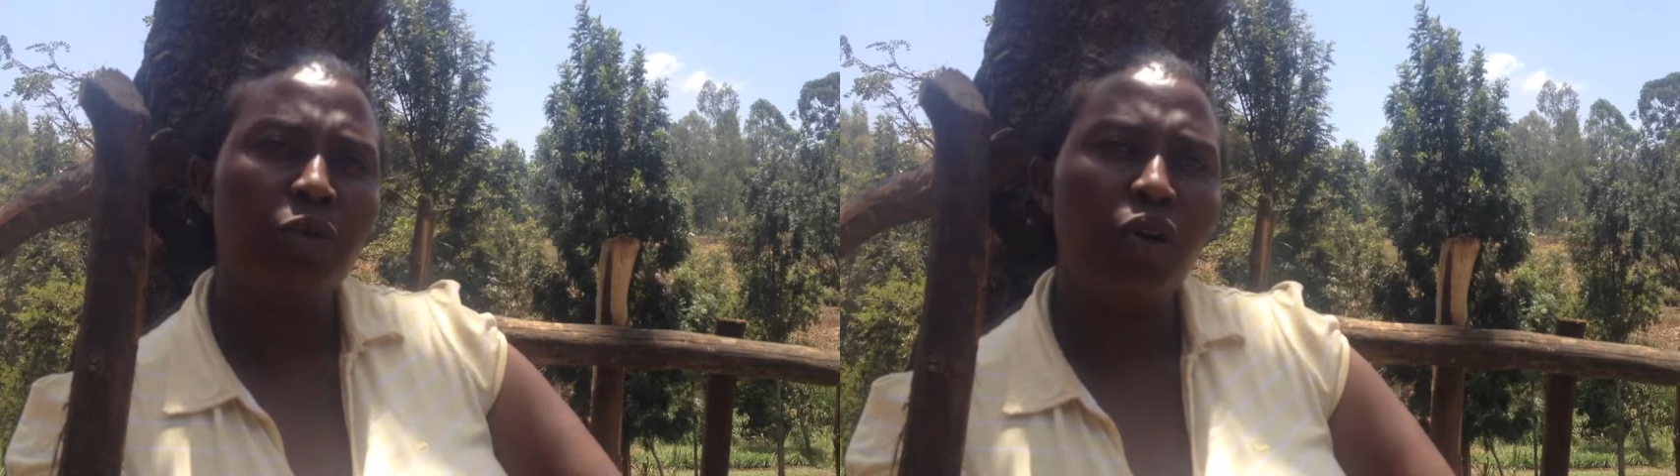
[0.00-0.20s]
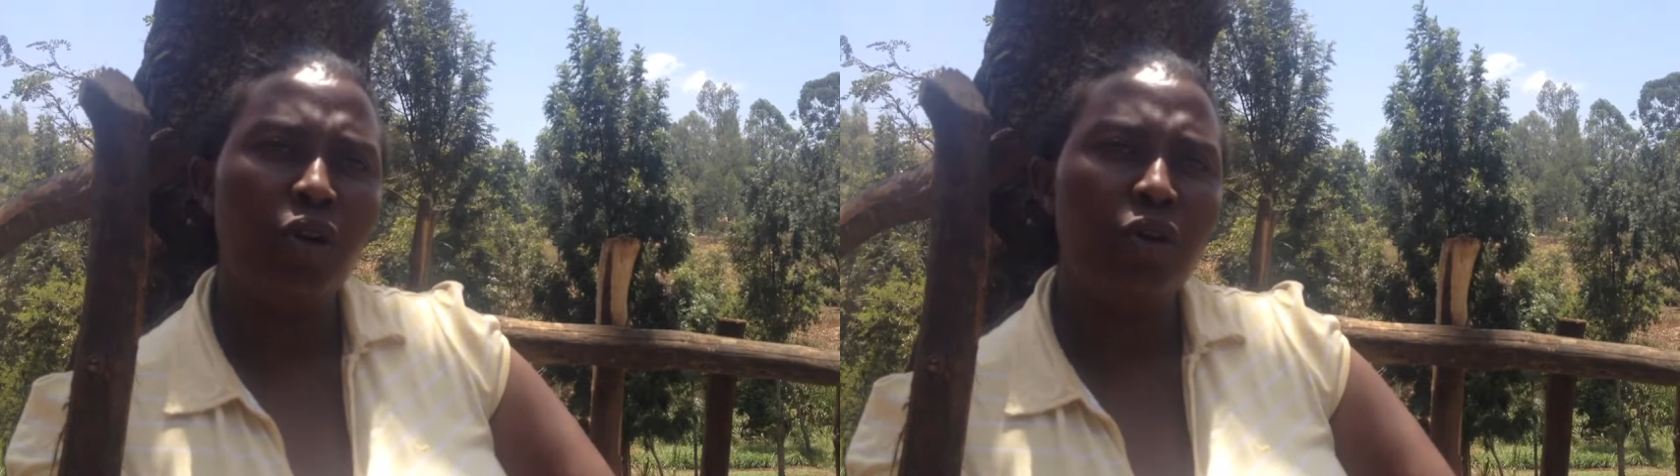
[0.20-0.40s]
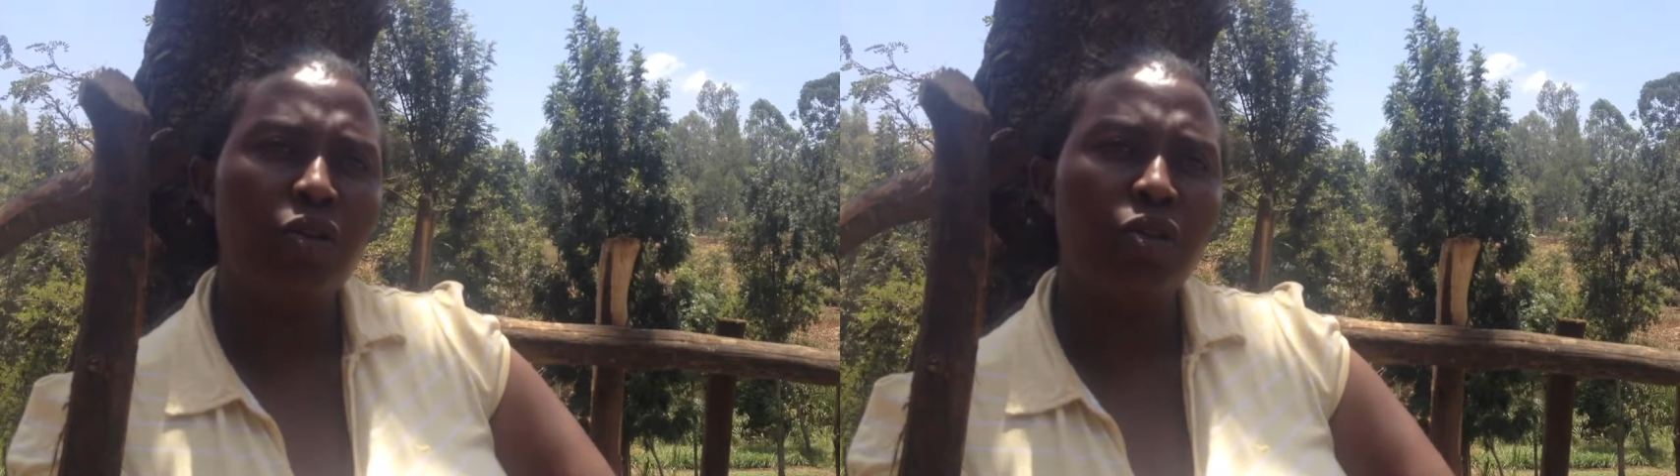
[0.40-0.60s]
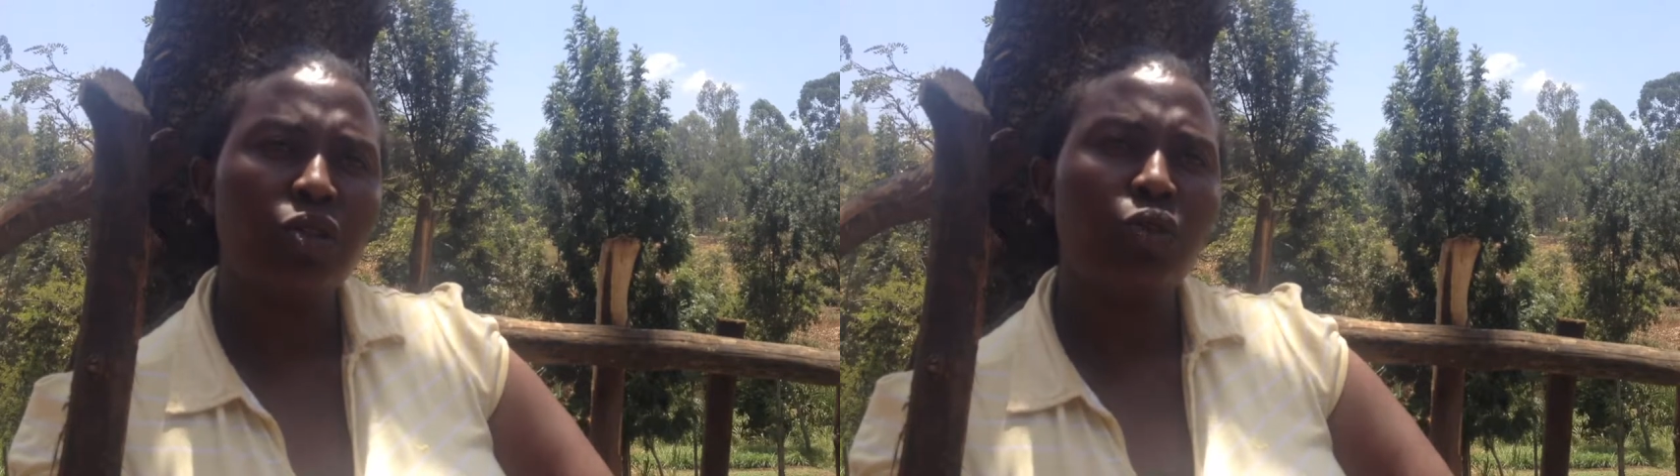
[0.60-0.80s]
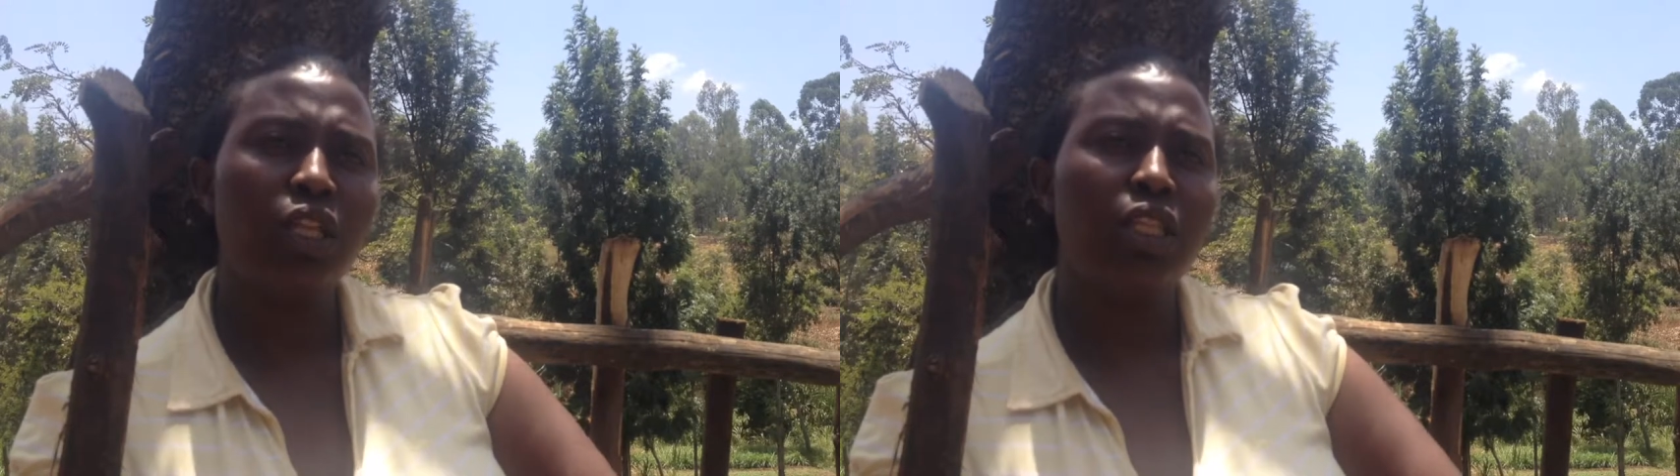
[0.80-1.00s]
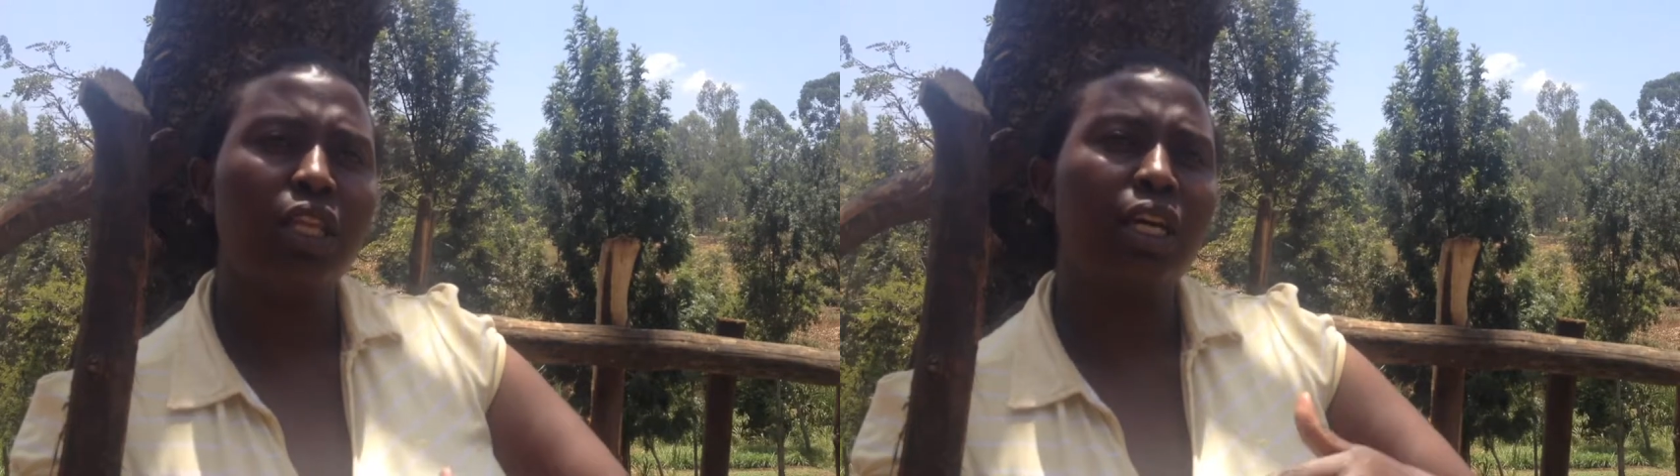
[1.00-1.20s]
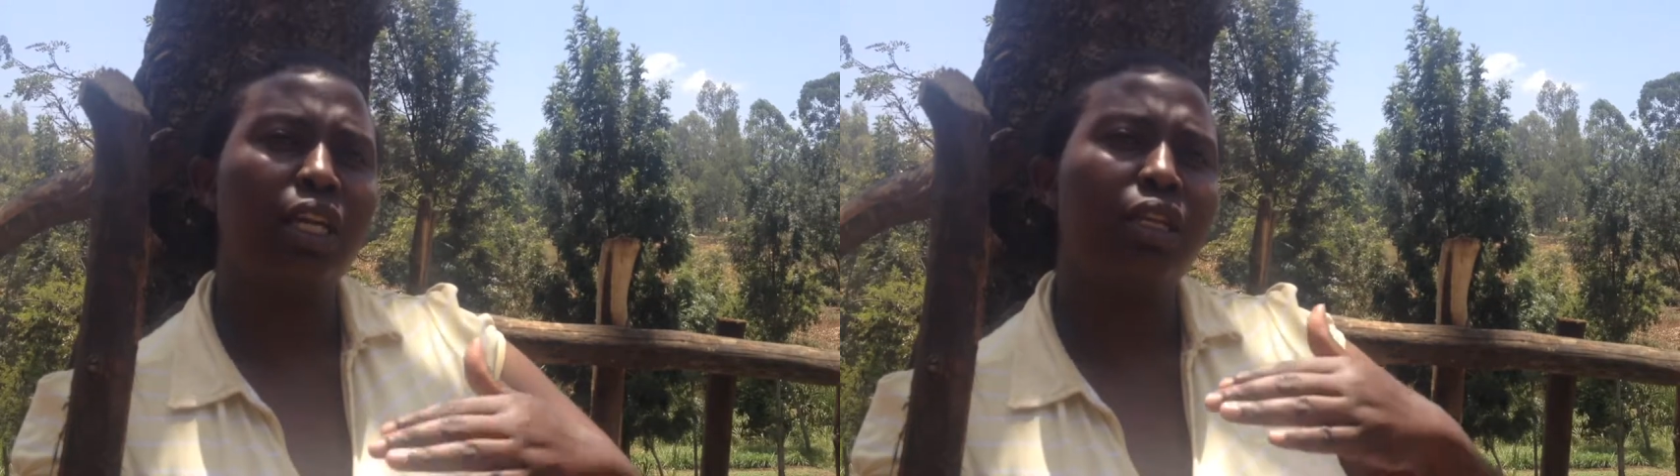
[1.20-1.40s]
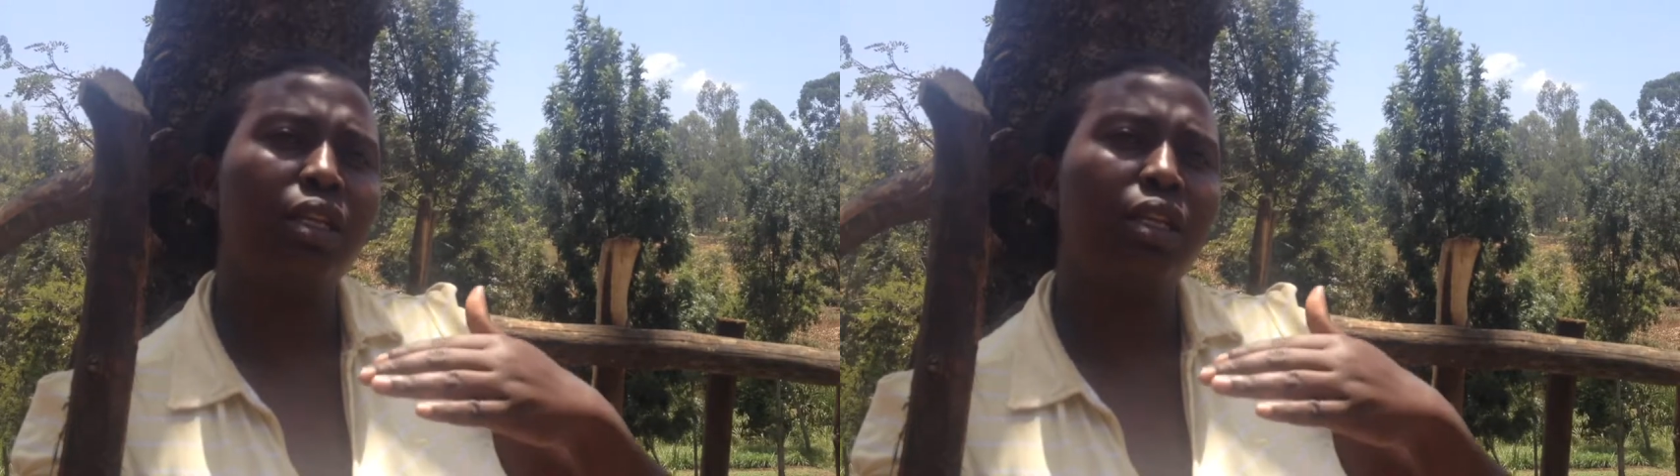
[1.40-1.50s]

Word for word: more so that they can